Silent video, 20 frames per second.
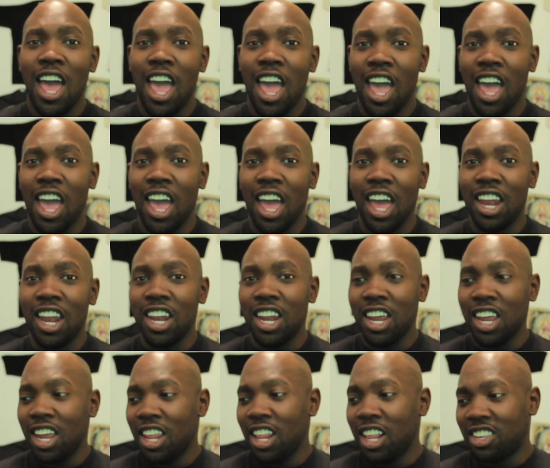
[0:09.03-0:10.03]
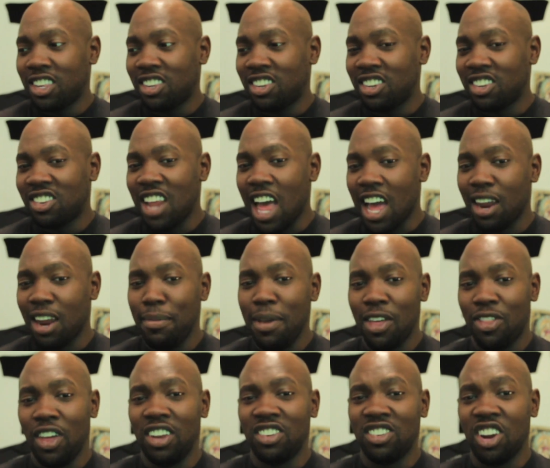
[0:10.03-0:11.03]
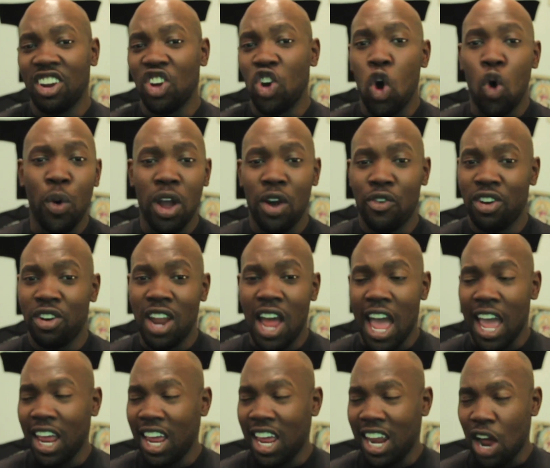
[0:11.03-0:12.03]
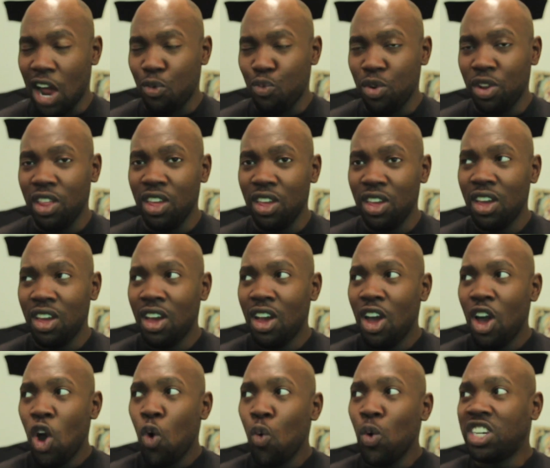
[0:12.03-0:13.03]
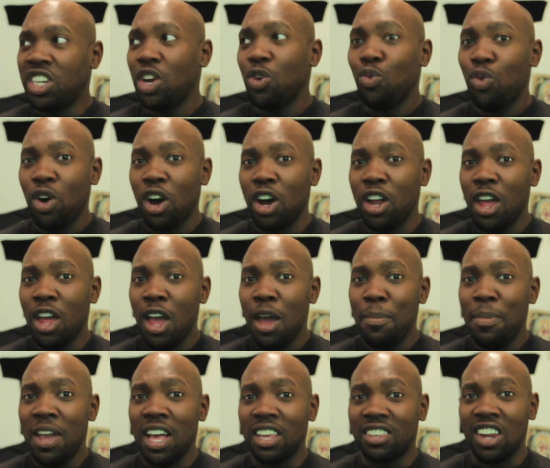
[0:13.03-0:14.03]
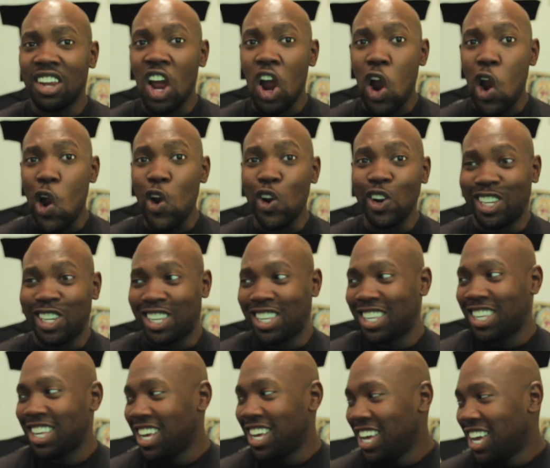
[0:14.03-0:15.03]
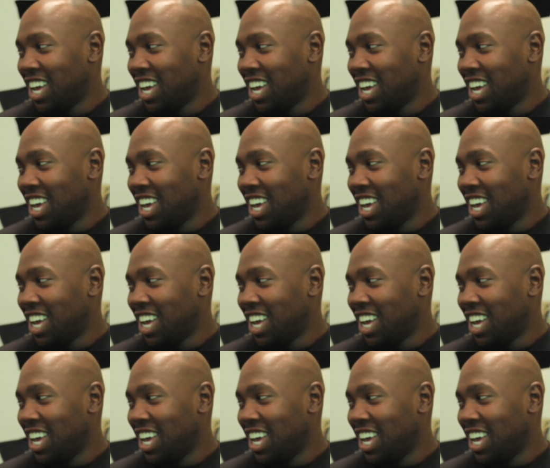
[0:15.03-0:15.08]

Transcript: And this is just not going to be a thing that's going to go away overnight. And I really wish it would, because it hurts